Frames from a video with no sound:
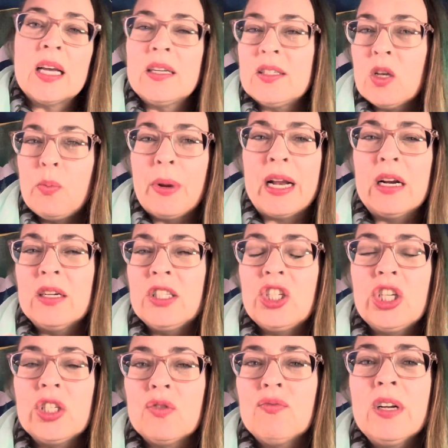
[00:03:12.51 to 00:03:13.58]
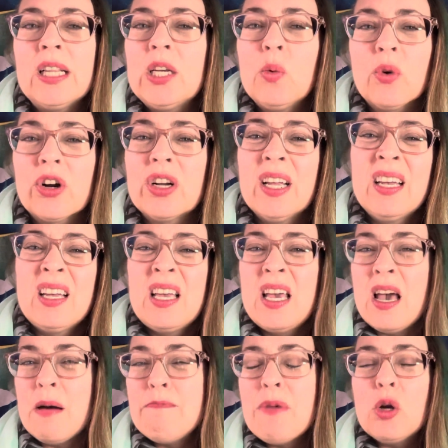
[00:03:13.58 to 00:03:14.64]
So parents just really weren't
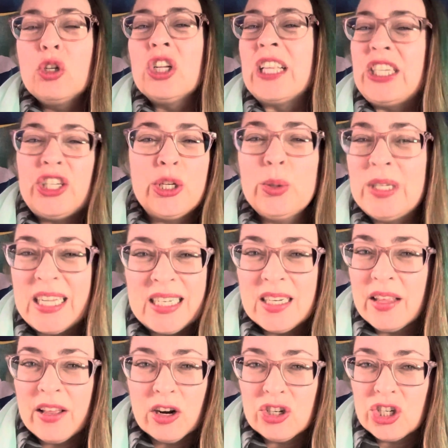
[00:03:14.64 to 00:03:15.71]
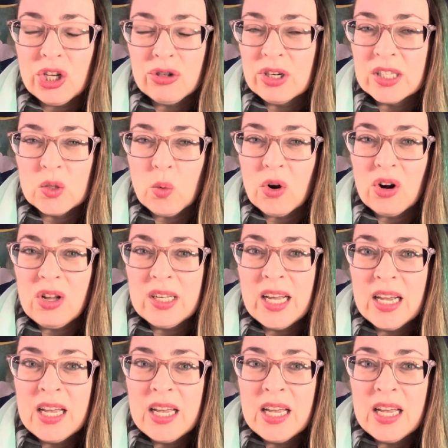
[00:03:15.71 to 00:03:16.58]
emotionally tuned into their children's world.